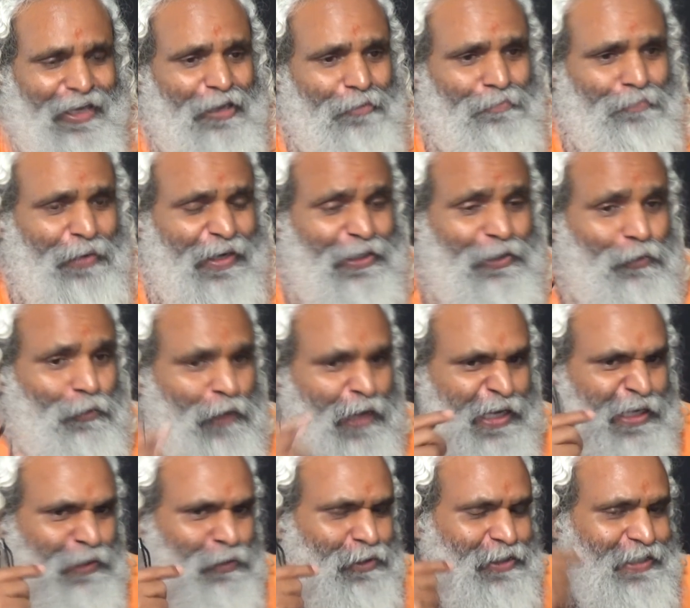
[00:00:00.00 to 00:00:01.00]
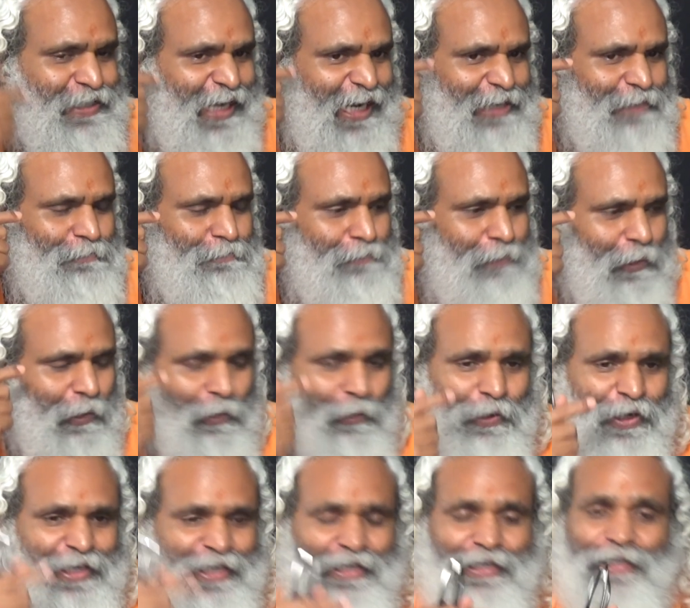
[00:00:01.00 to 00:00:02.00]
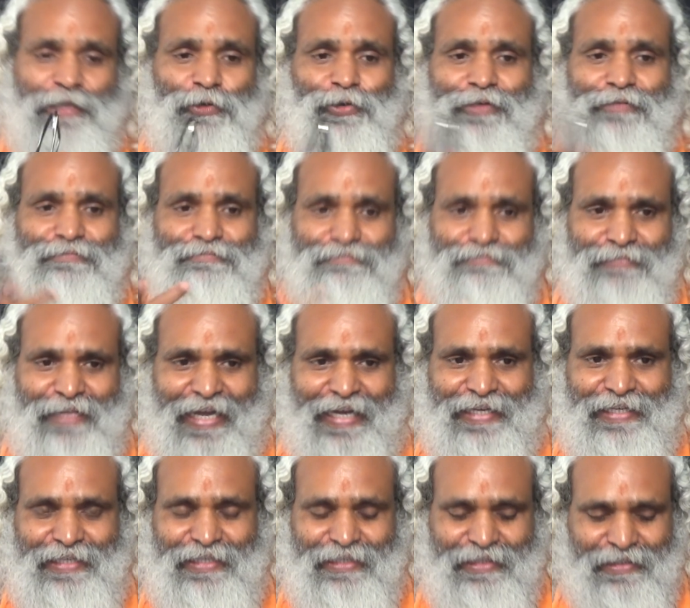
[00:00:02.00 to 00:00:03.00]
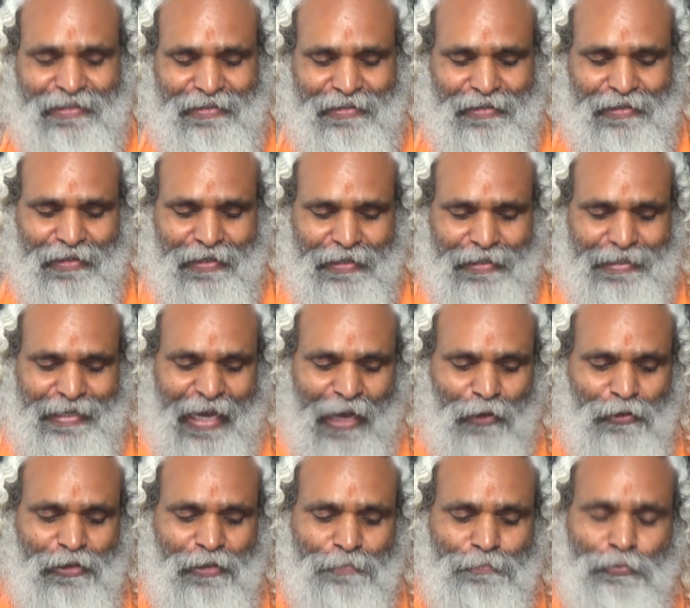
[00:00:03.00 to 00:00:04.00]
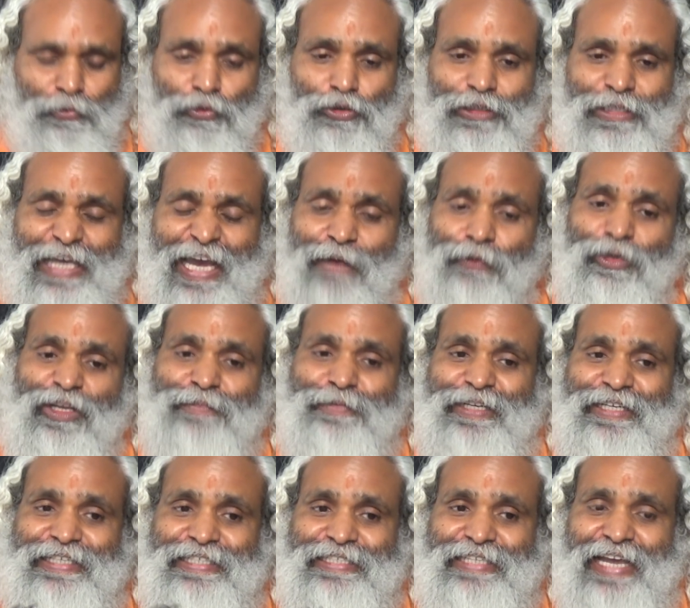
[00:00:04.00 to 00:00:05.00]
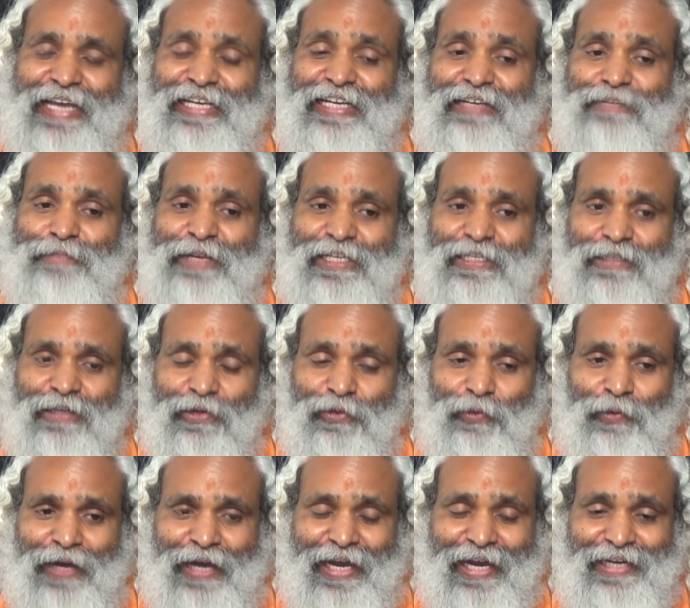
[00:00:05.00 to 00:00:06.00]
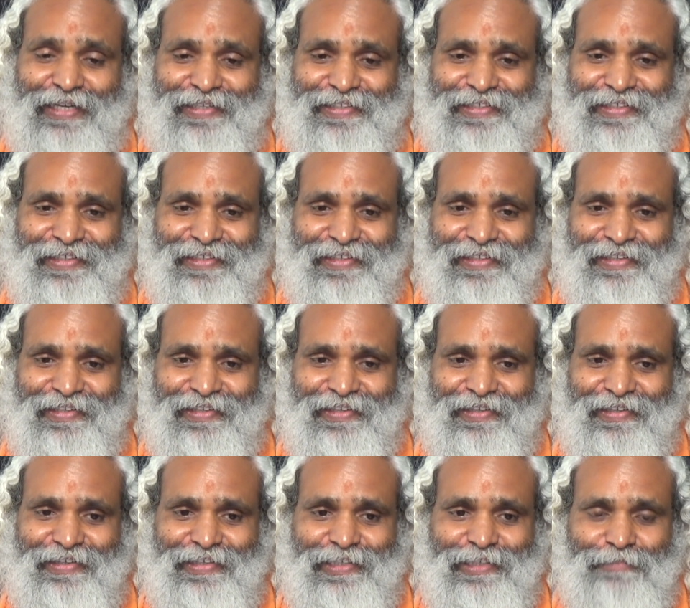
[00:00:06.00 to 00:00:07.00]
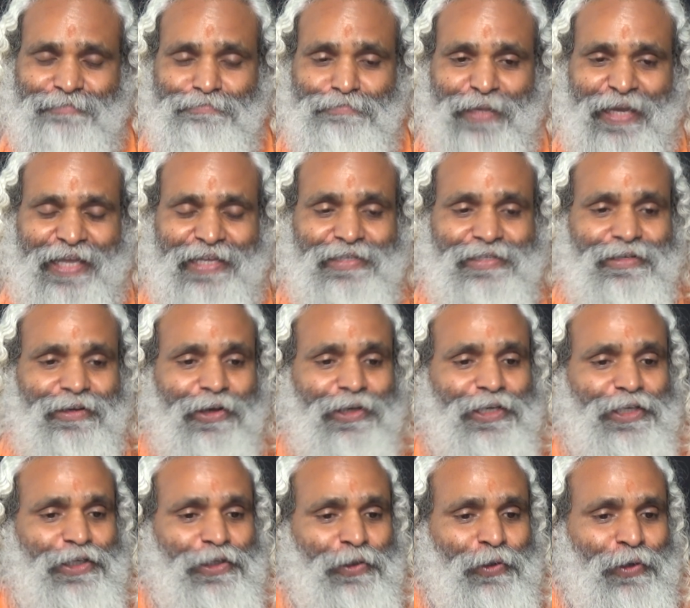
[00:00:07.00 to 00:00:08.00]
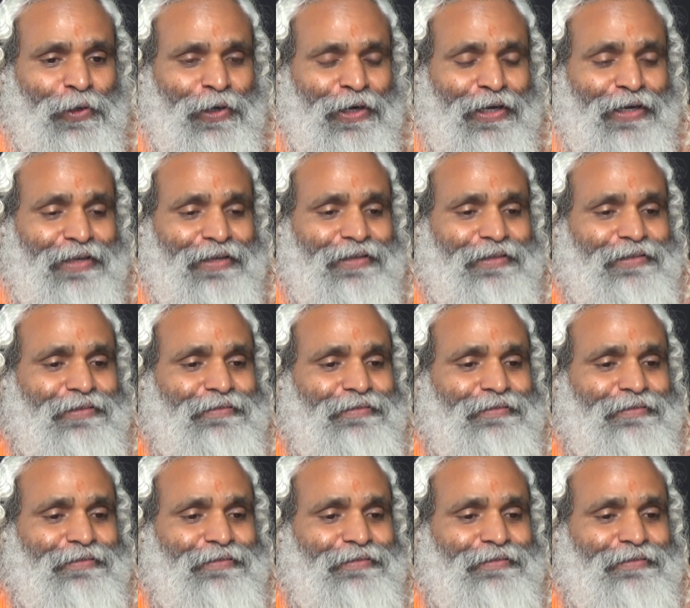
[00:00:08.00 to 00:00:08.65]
But when you start following your mind, now the puja will be decided based on what? Based on your